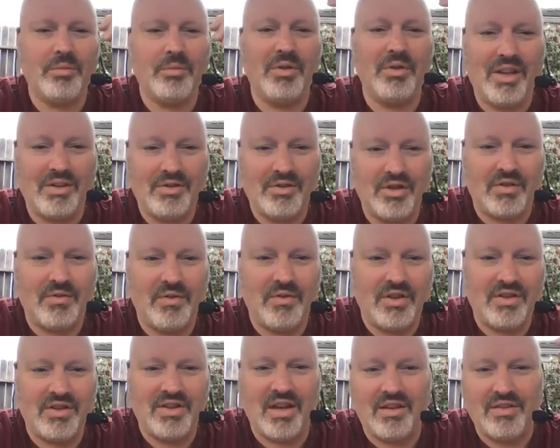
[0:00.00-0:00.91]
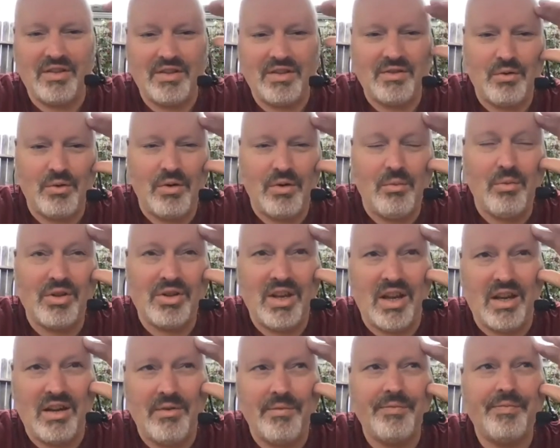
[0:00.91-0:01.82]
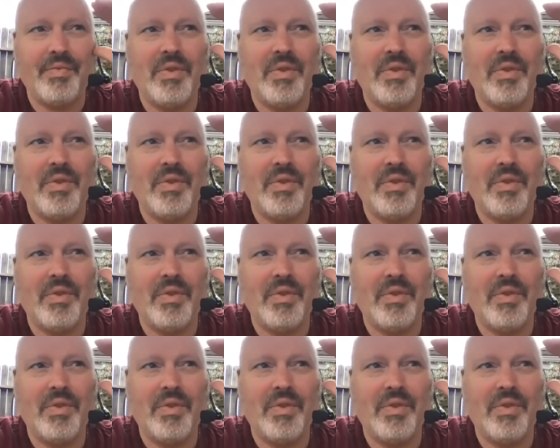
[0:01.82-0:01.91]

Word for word: but let's just for the sake of this story, retain.